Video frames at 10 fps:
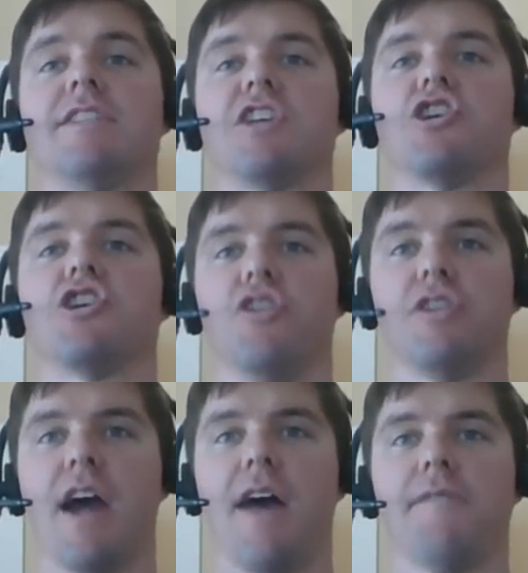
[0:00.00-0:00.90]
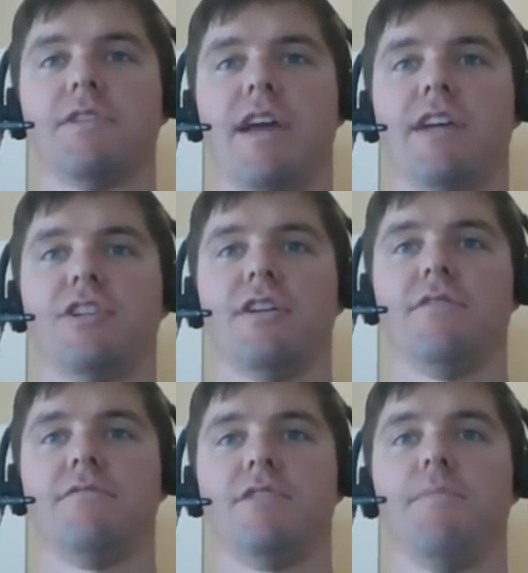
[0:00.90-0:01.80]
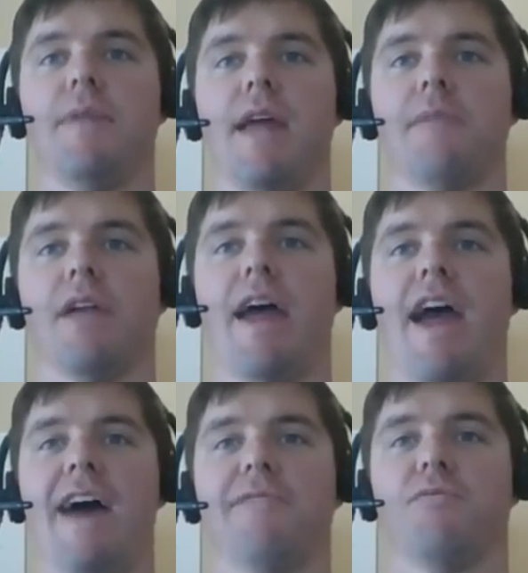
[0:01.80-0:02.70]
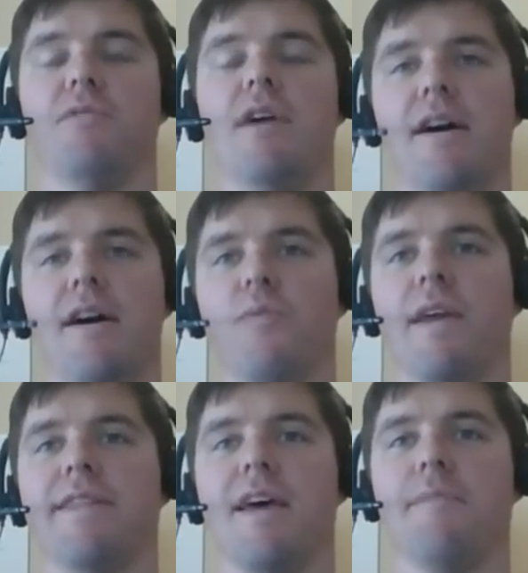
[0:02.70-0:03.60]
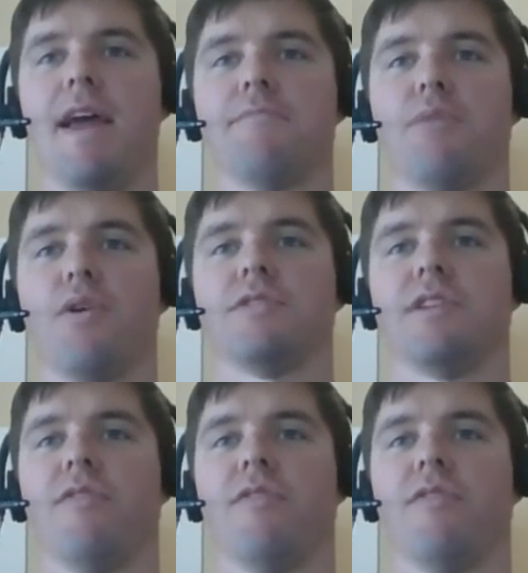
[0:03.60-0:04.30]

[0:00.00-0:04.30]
good conversation to be able to have with them in person.